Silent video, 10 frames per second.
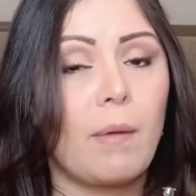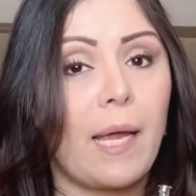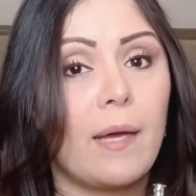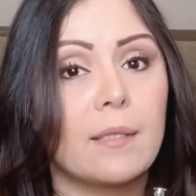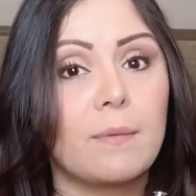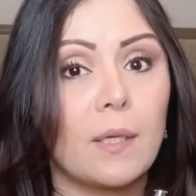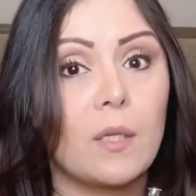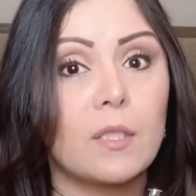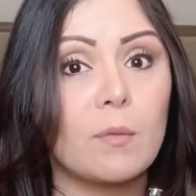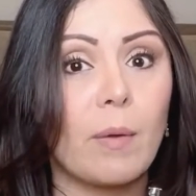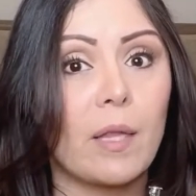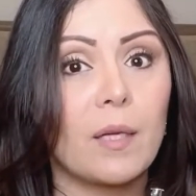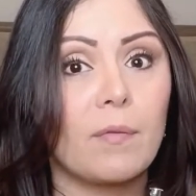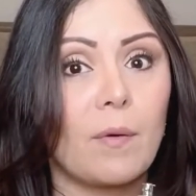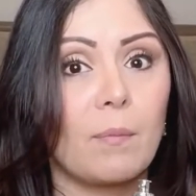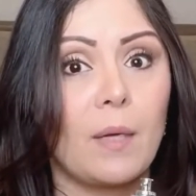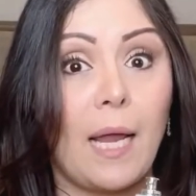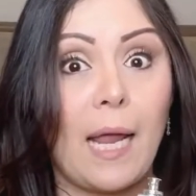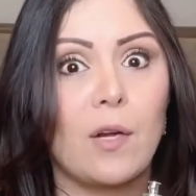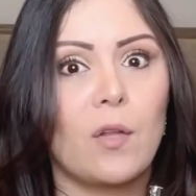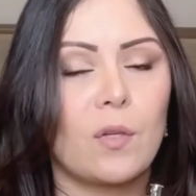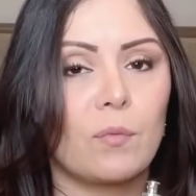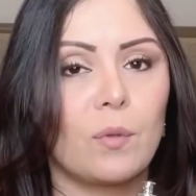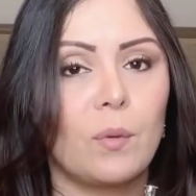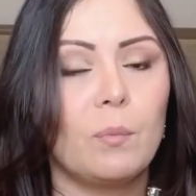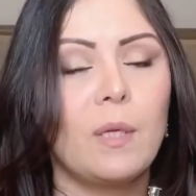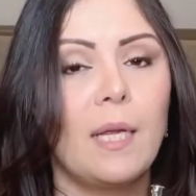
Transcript: My husband could smell it from another room,